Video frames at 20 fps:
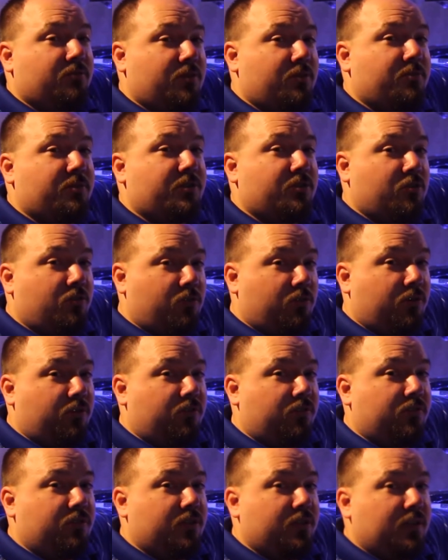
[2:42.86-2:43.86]
growing
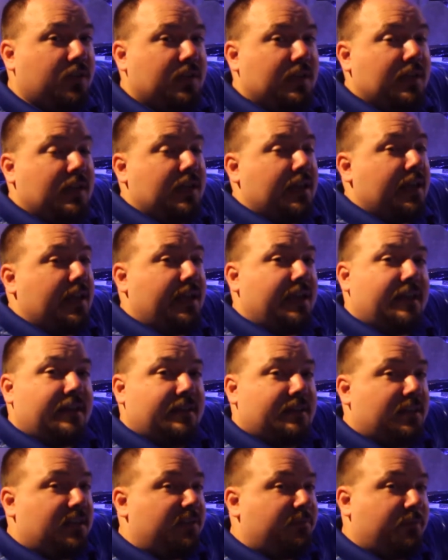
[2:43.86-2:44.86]
coral
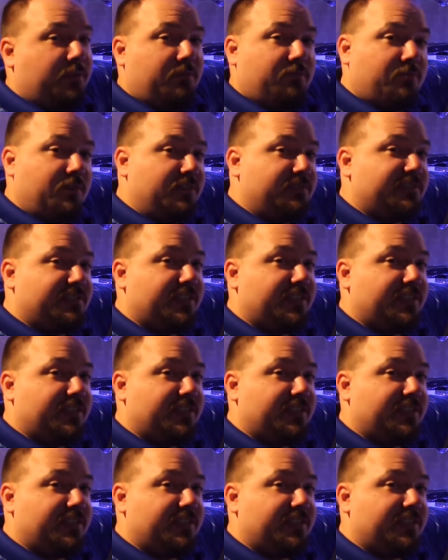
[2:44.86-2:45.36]
and keeping reef